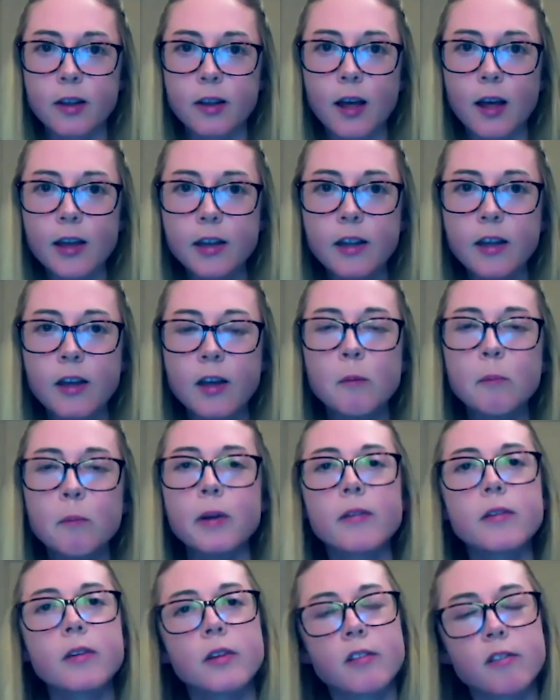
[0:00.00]
the line,
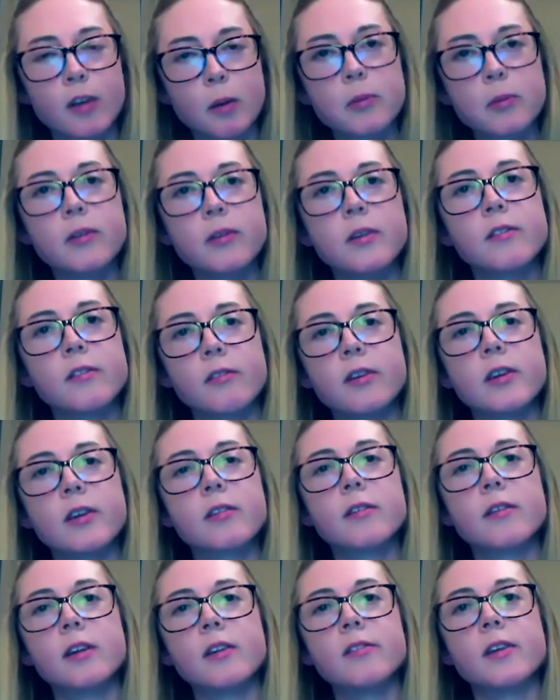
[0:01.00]
but conscription is
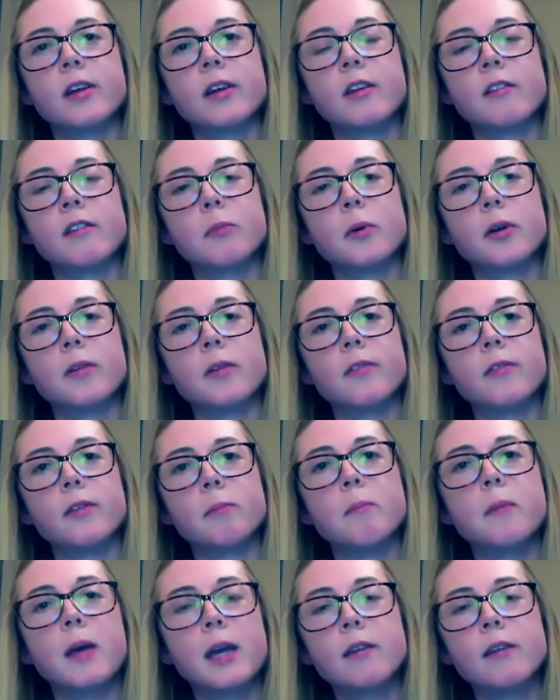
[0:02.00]
traditionally seen as one of the
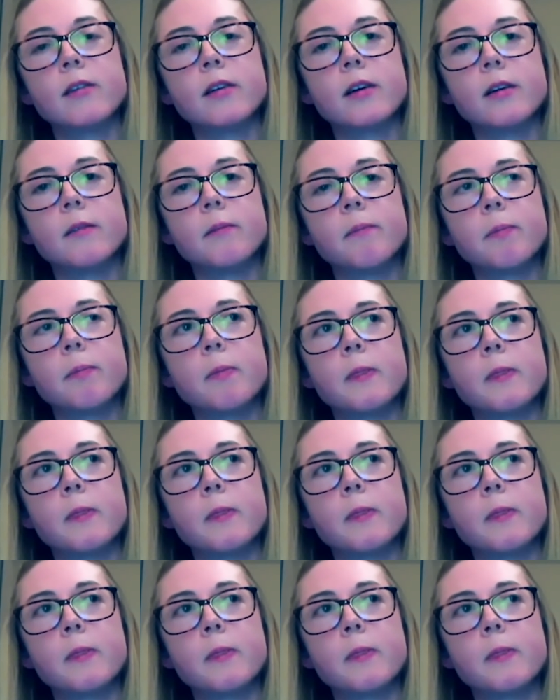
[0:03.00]
major,